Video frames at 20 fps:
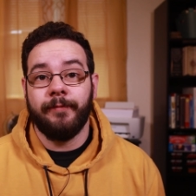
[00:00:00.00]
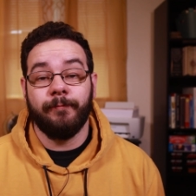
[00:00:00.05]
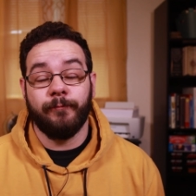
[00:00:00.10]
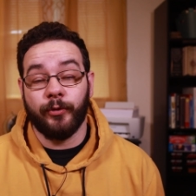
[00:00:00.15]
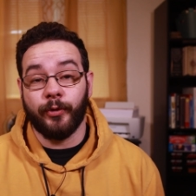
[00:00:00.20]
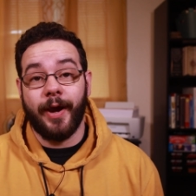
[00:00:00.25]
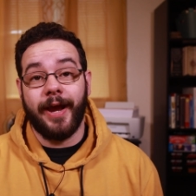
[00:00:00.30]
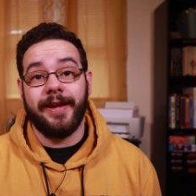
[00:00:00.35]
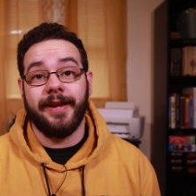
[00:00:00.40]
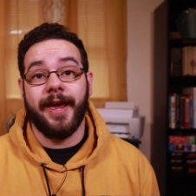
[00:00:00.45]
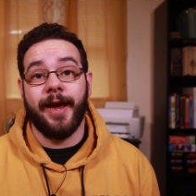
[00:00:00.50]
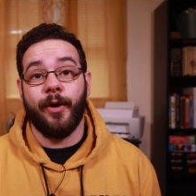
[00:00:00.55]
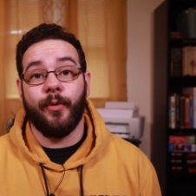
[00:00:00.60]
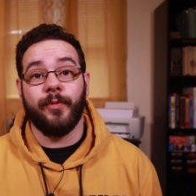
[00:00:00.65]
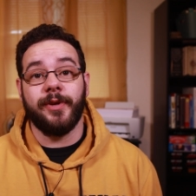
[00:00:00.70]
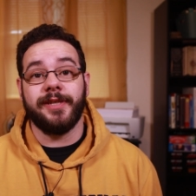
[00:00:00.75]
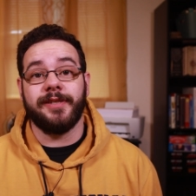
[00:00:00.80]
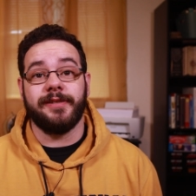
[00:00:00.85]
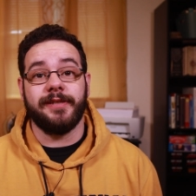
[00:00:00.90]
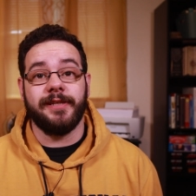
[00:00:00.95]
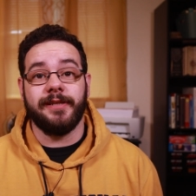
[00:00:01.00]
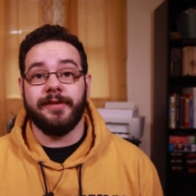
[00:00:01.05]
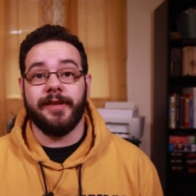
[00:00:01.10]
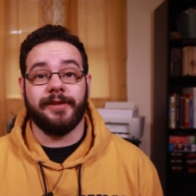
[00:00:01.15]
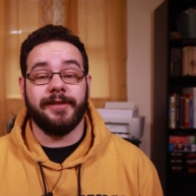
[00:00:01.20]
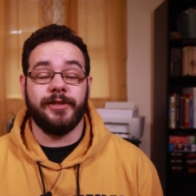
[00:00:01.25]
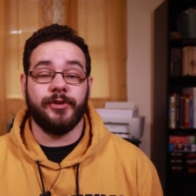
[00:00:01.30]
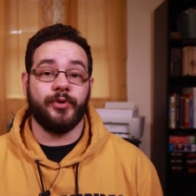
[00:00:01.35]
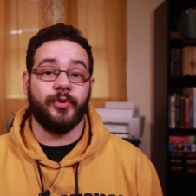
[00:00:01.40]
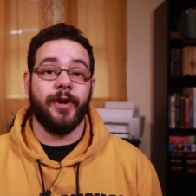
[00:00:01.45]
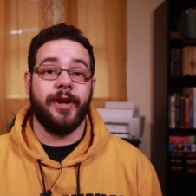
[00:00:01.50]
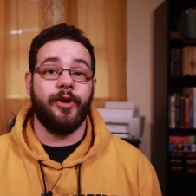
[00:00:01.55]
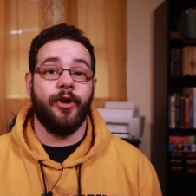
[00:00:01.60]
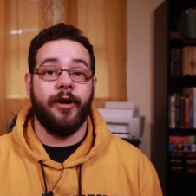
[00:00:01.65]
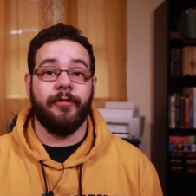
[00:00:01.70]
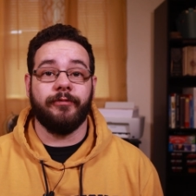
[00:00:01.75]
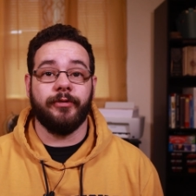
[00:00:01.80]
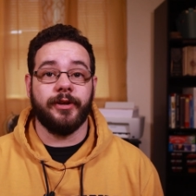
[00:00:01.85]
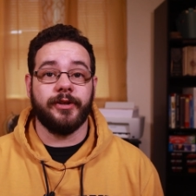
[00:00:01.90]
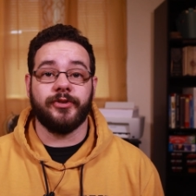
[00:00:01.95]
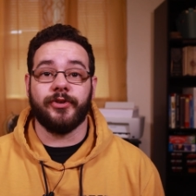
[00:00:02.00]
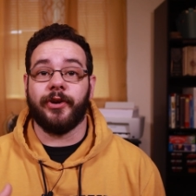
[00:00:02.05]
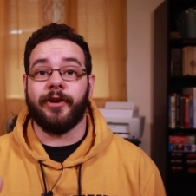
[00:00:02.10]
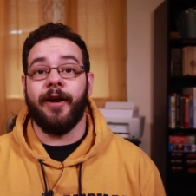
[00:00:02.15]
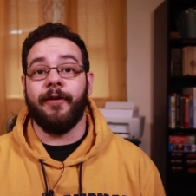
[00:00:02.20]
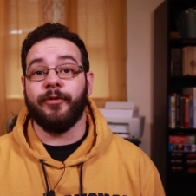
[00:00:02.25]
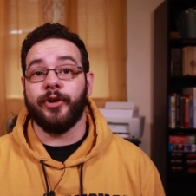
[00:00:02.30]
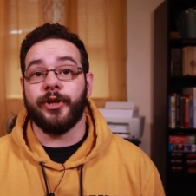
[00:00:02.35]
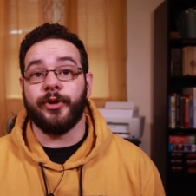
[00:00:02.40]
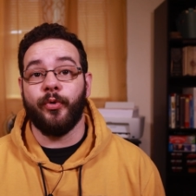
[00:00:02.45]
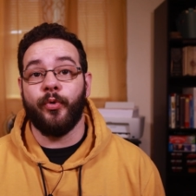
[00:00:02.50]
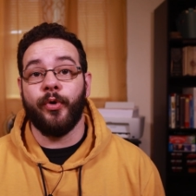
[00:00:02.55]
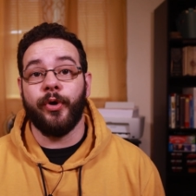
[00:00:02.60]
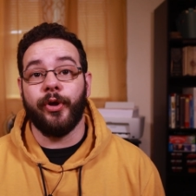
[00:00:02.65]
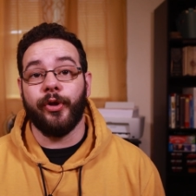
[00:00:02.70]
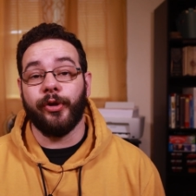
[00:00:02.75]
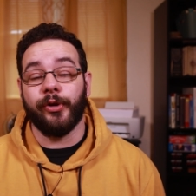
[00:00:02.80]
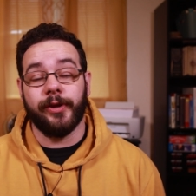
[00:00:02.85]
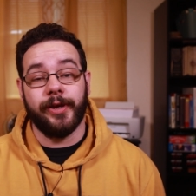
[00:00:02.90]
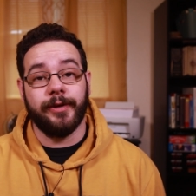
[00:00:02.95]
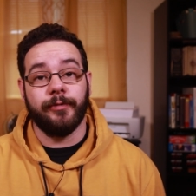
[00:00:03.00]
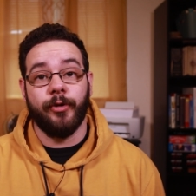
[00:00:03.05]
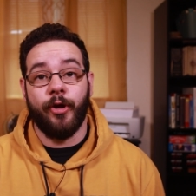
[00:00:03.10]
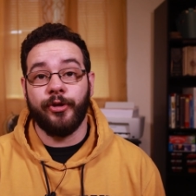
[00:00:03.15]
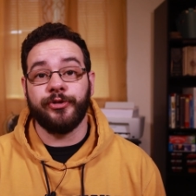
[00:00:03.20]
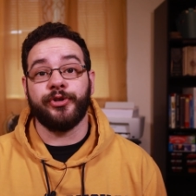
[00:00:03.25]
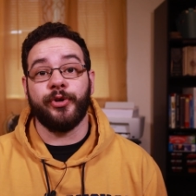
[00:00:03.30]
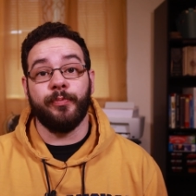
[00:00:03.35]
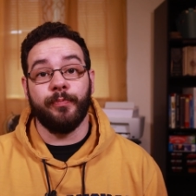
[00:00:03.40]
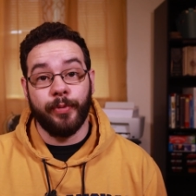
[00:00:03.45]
For right now, we see that these grain offerings are covered in oil and also